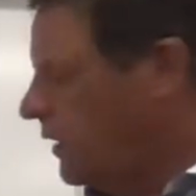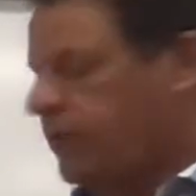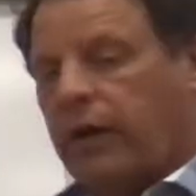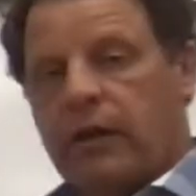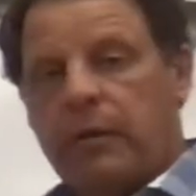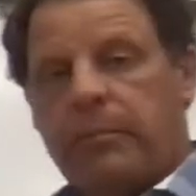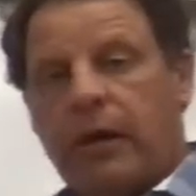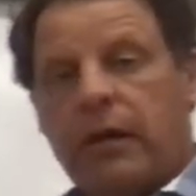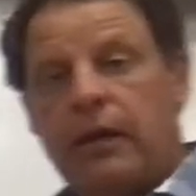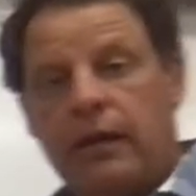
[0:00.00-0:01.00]
and falling,
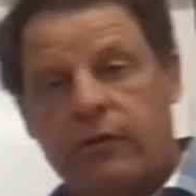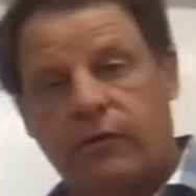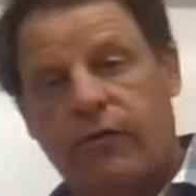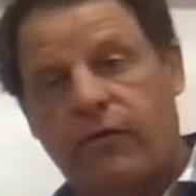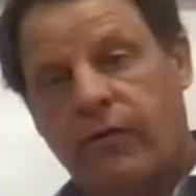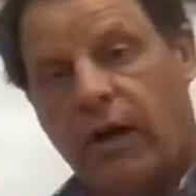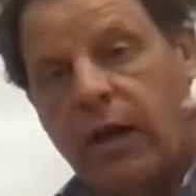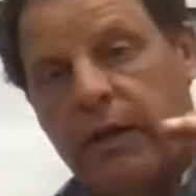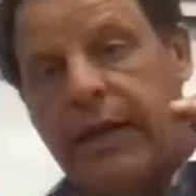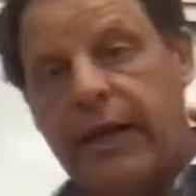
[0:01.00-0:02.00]
but it's
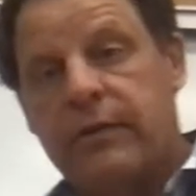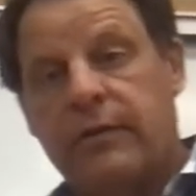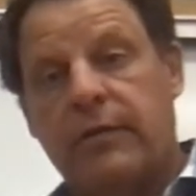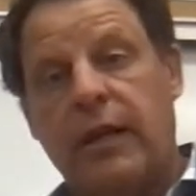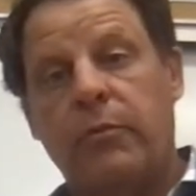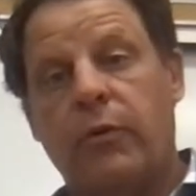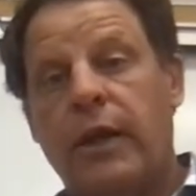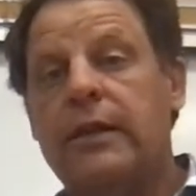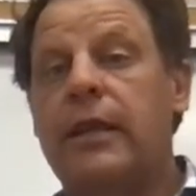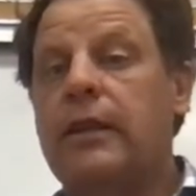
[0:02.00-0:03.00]
falling at the same
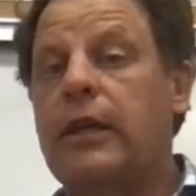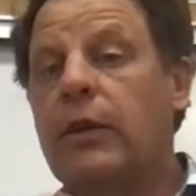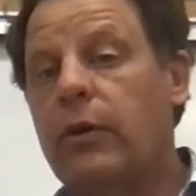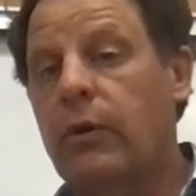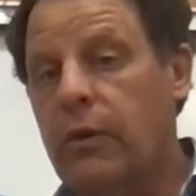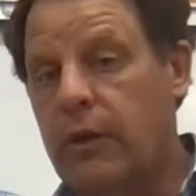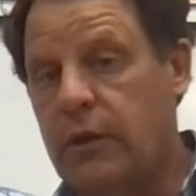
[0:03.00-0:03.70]
rate that the Earth